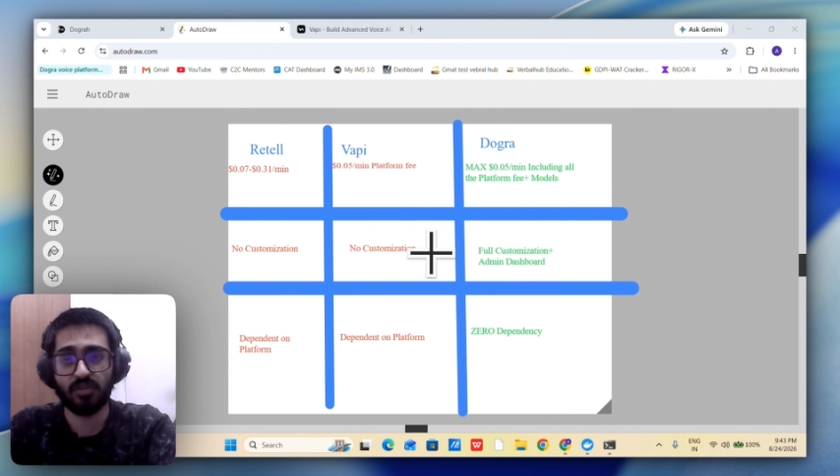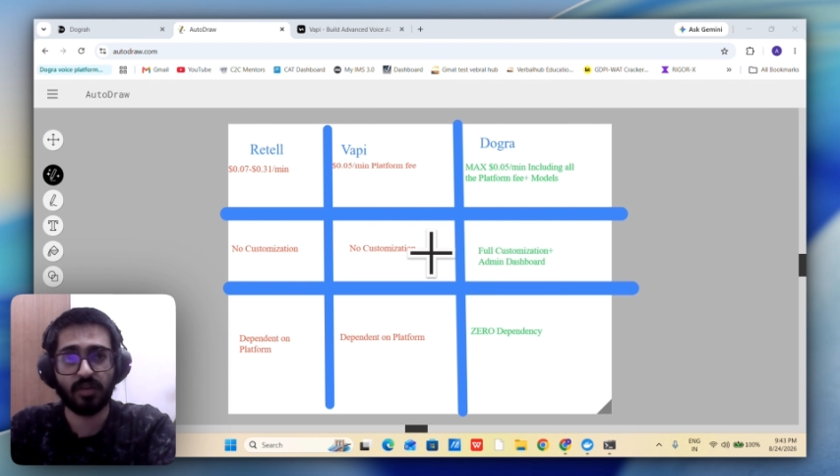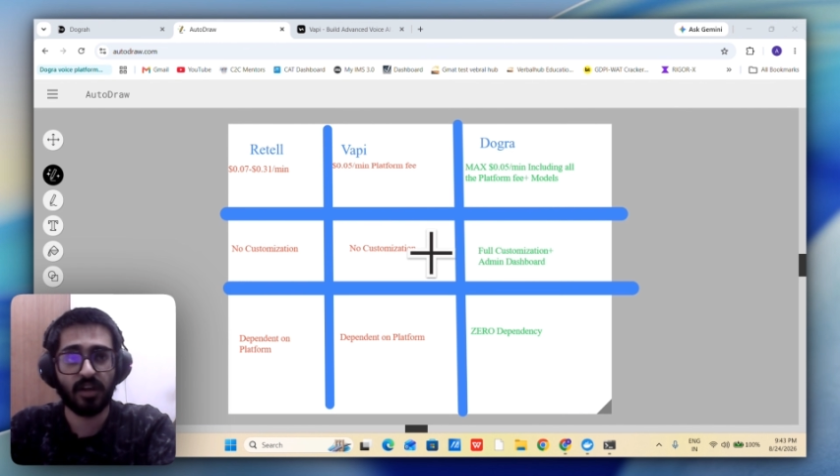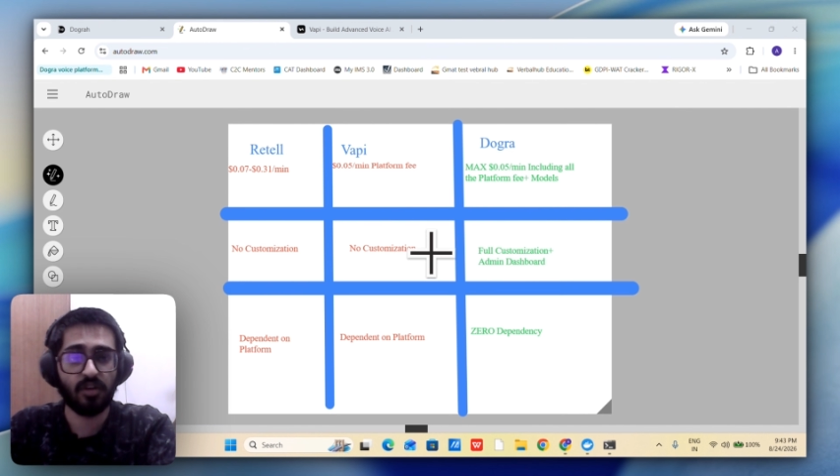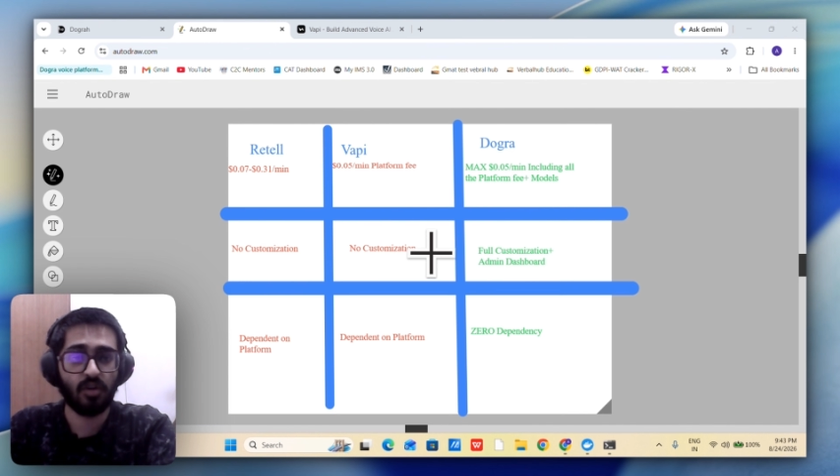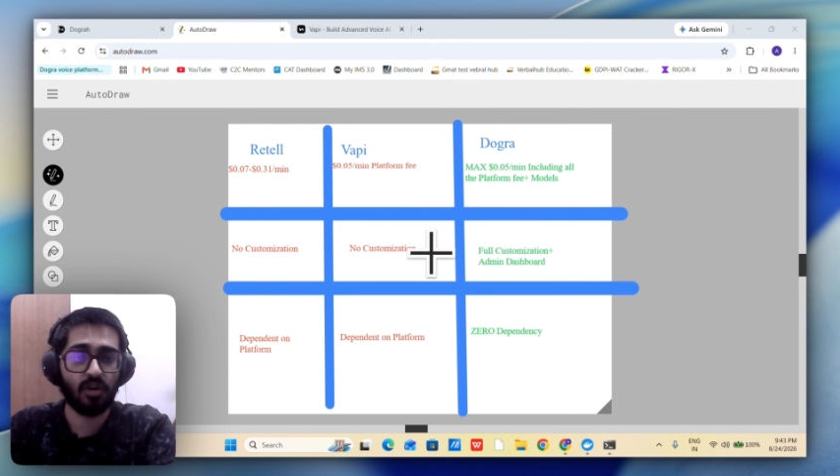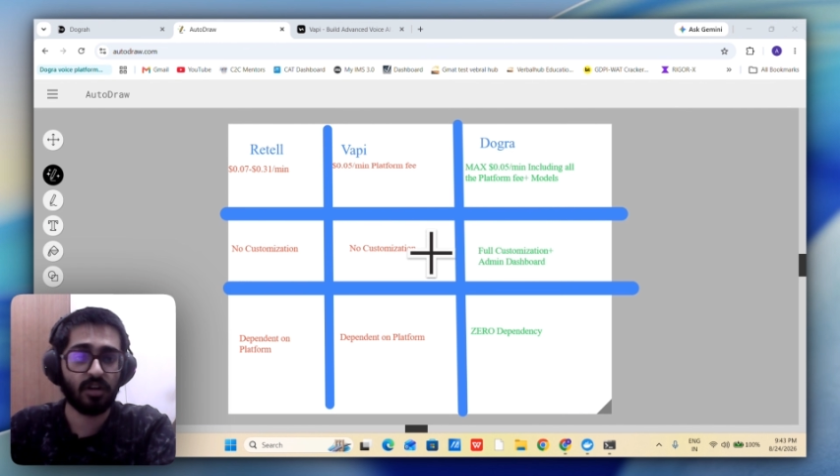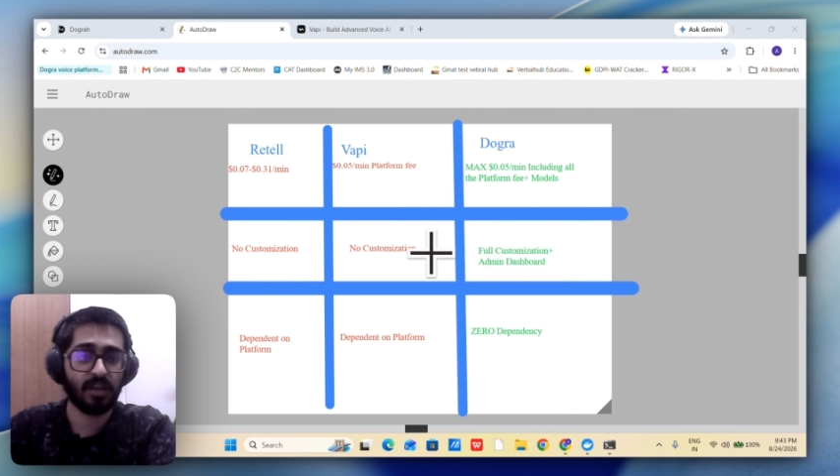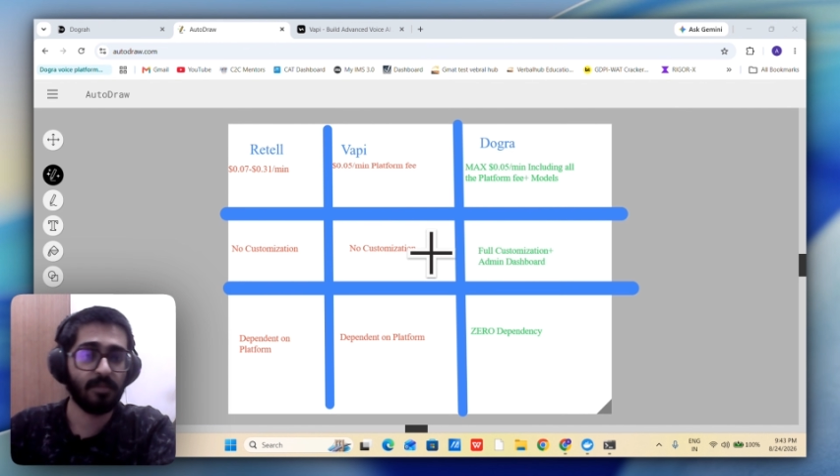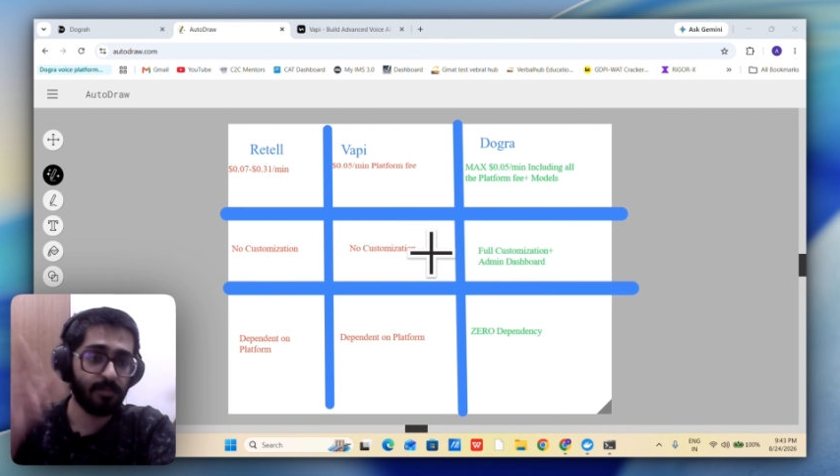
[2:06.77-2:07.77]
You
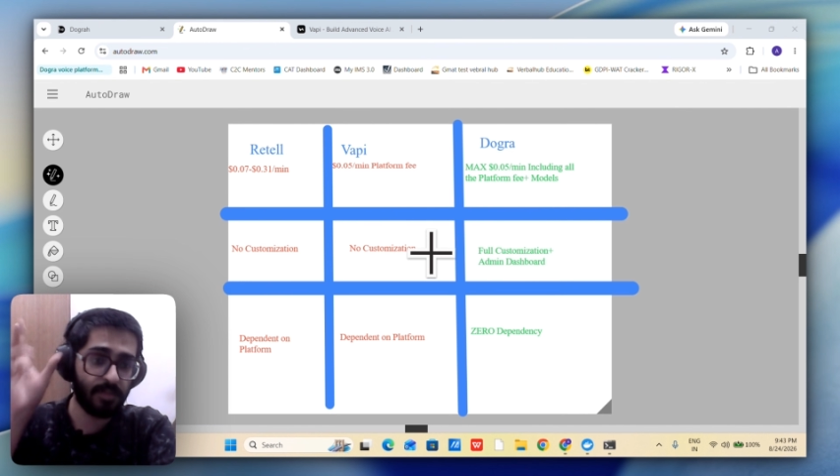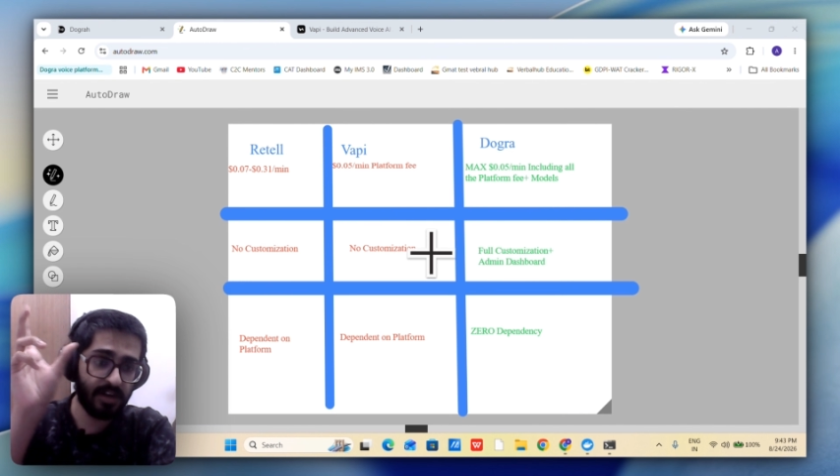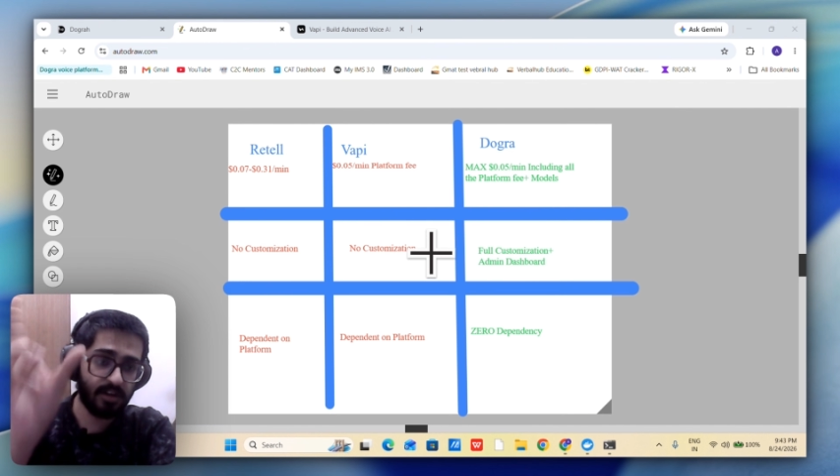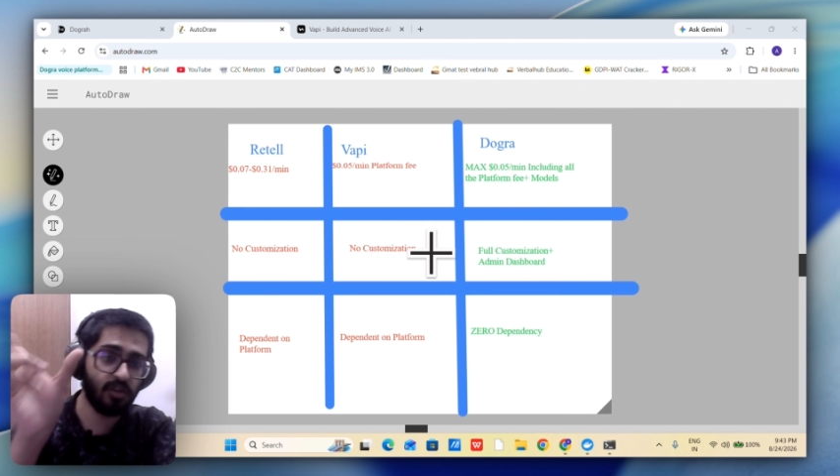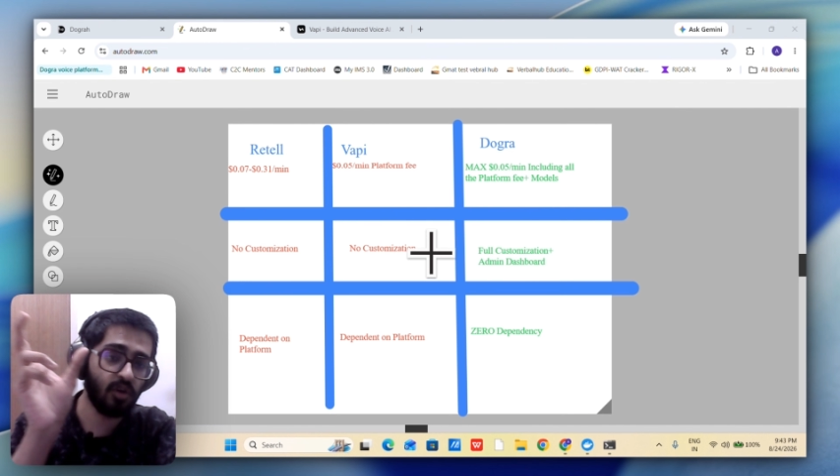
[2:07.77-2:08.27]
cannot imprint